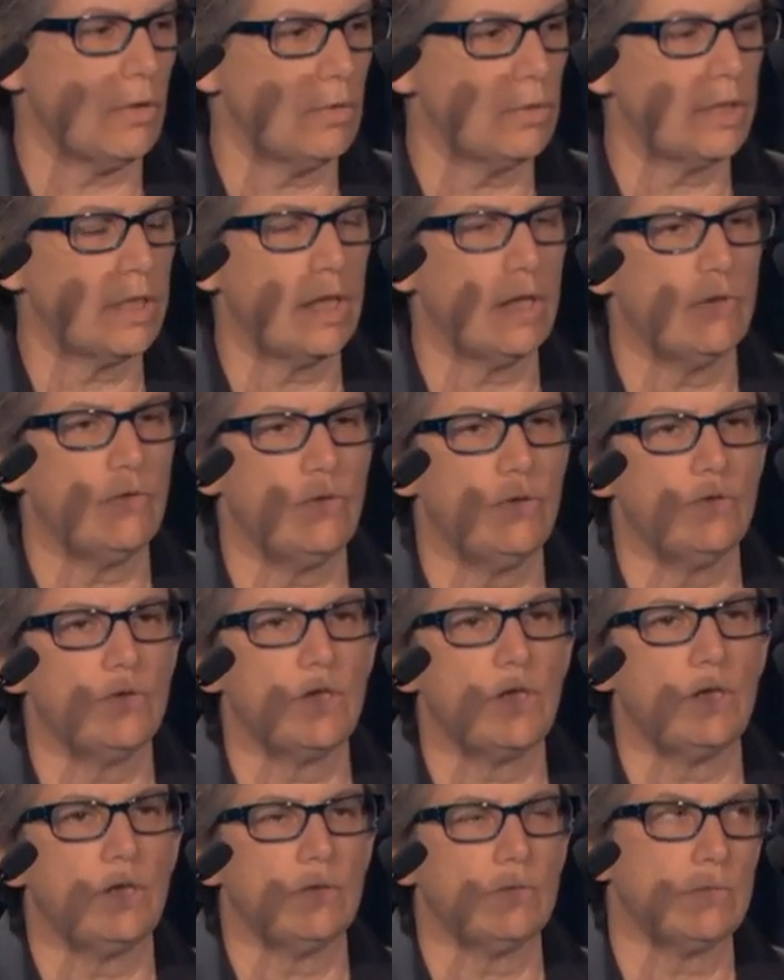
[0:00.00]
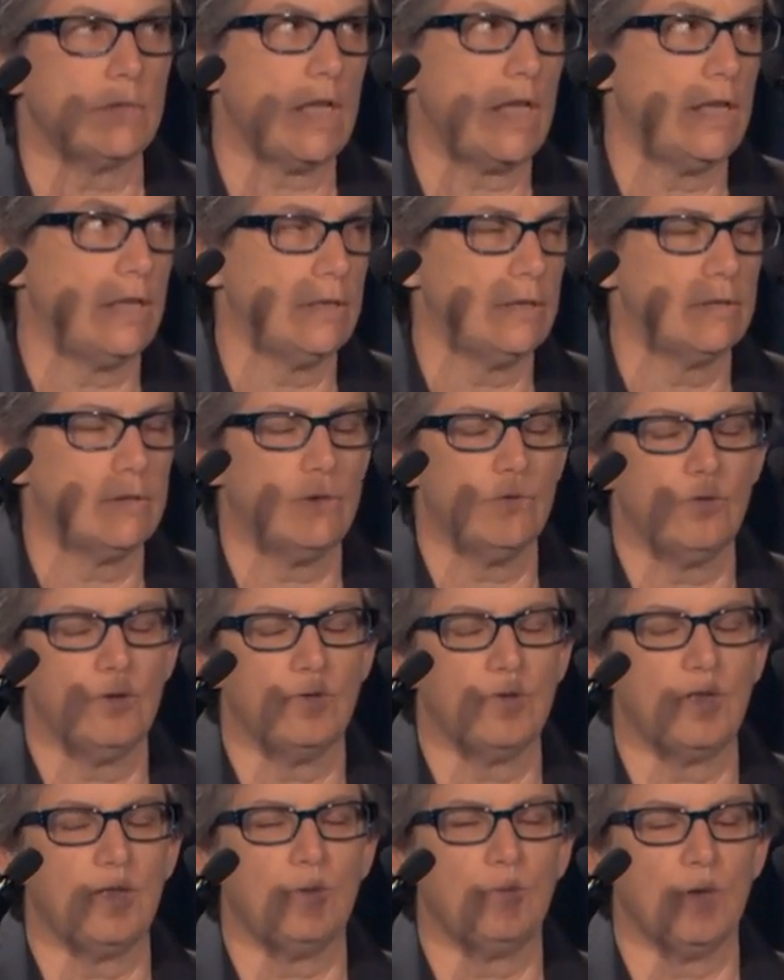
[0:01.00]
only have 10 to
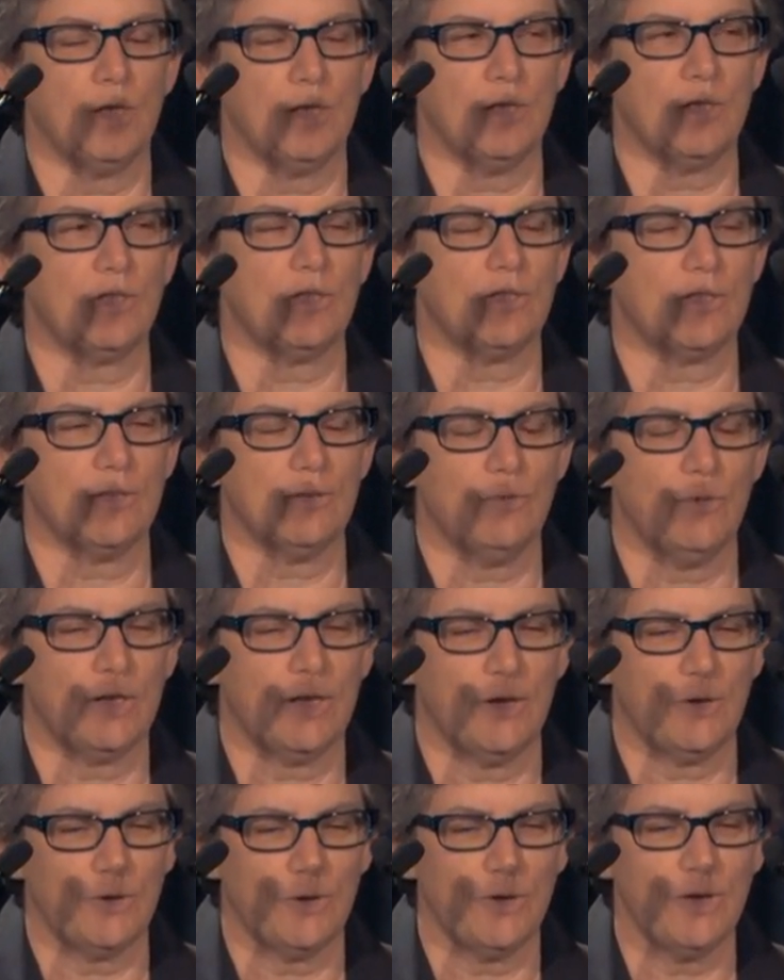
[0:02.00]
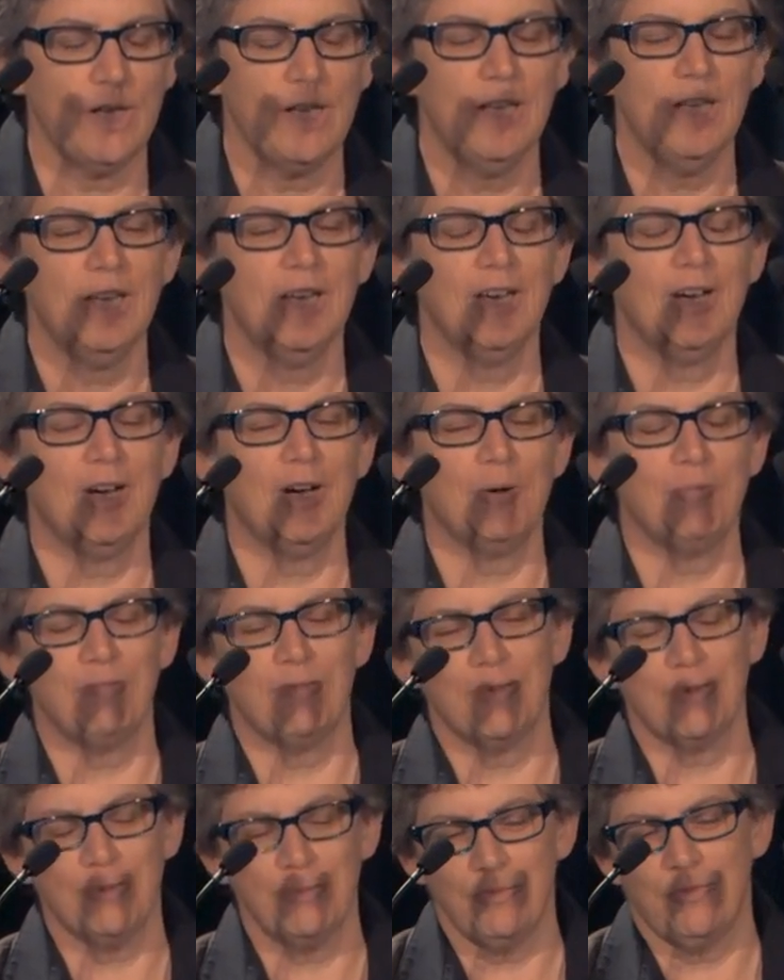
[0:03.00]
15 minutes, is what I heard,
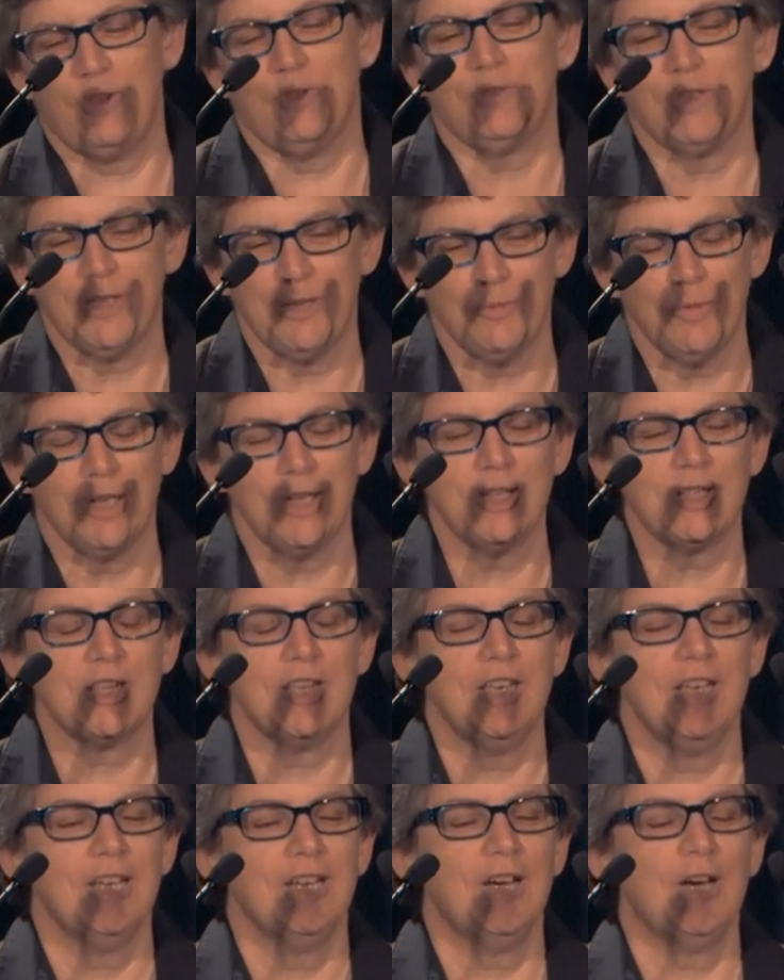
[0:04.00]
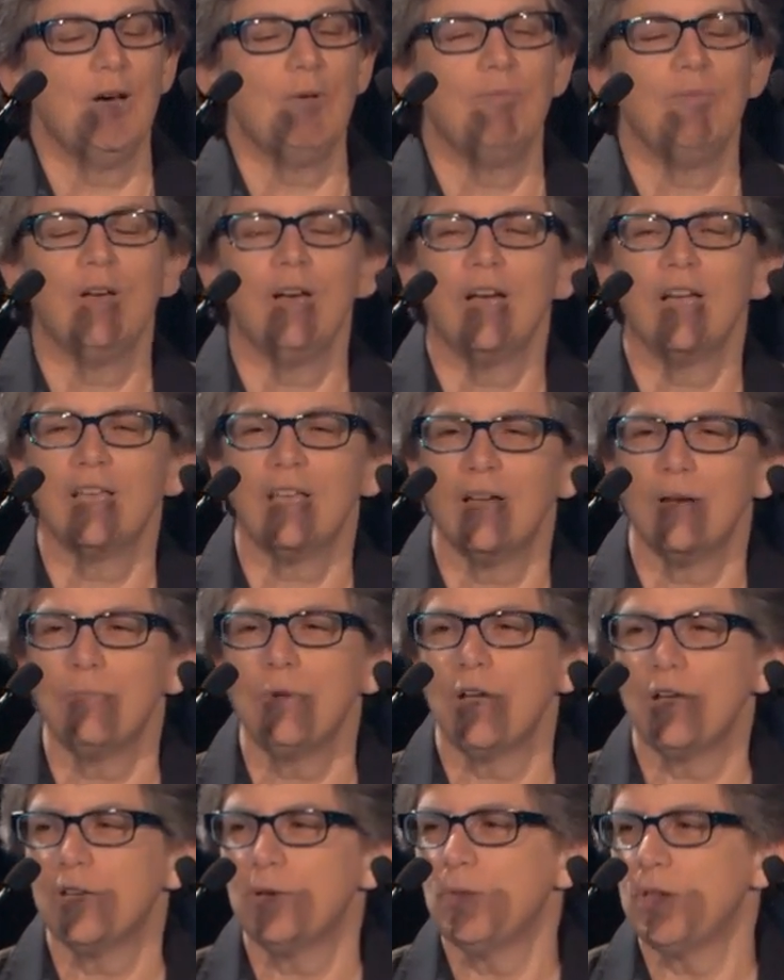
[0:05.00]
15 minutes, I'm
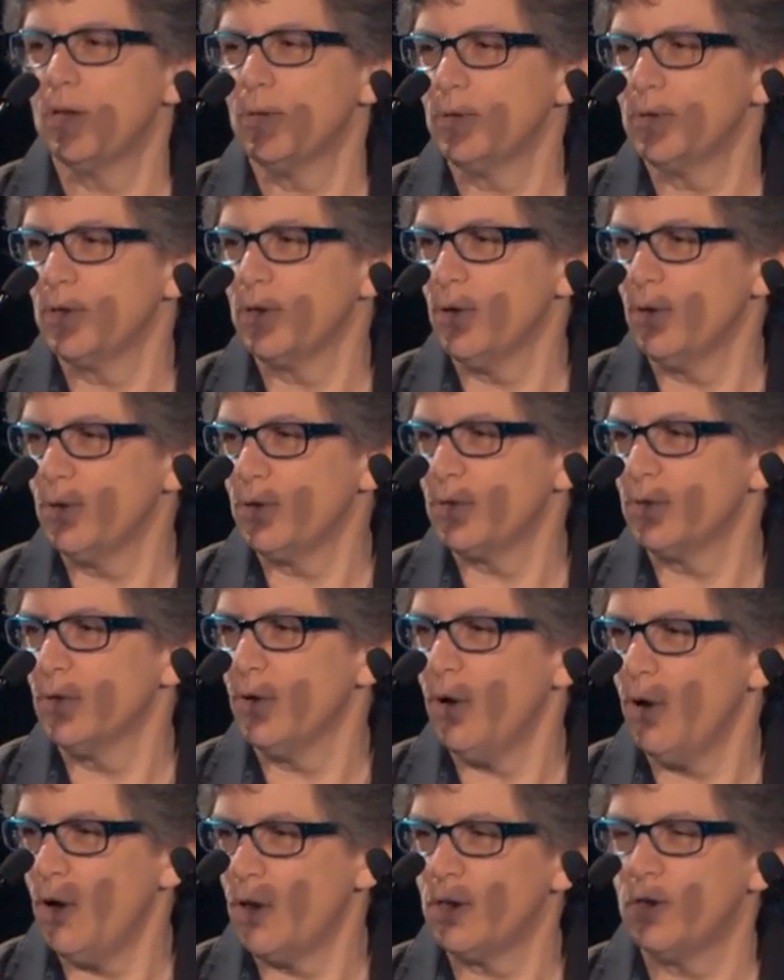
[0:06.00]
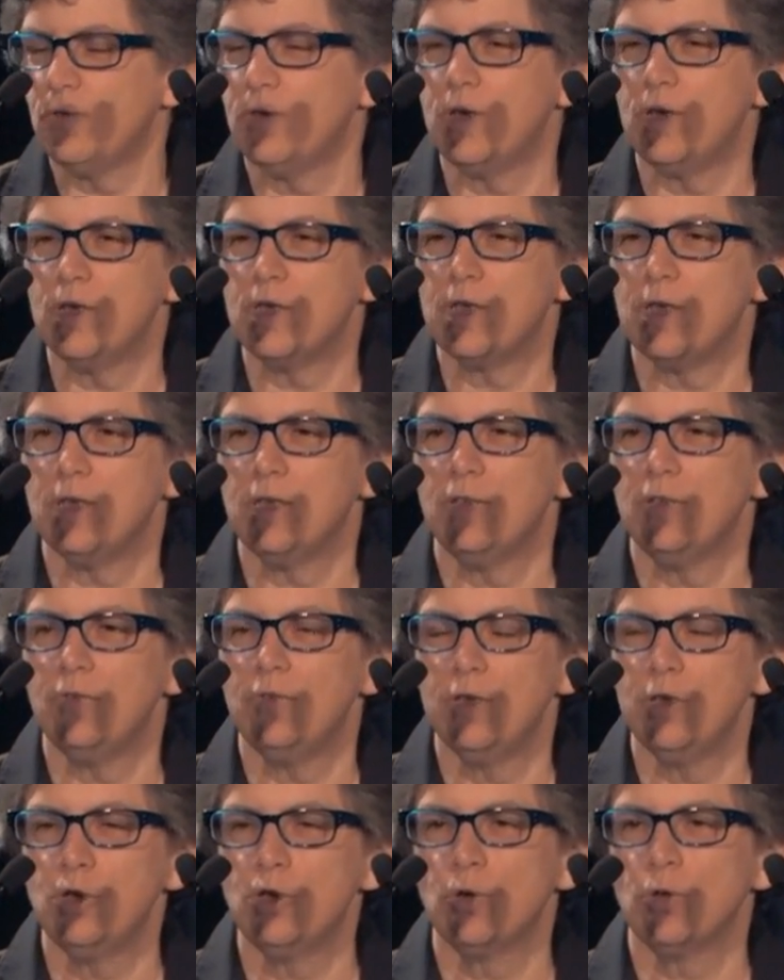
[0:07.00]
not going to be able to go through all of these
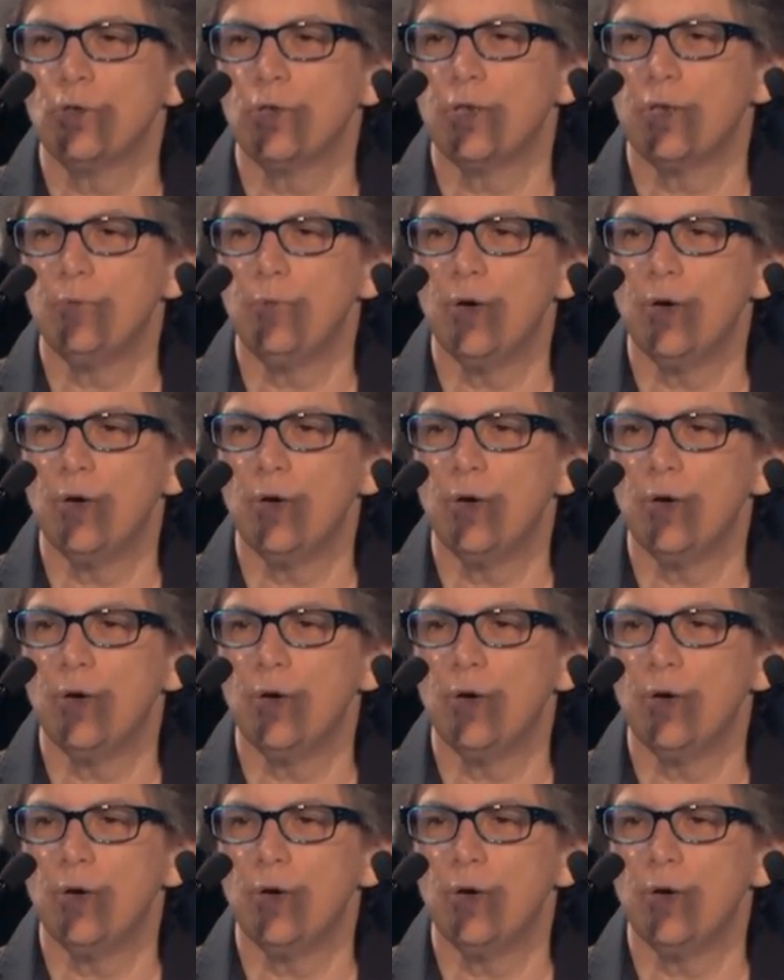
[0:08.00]
individually,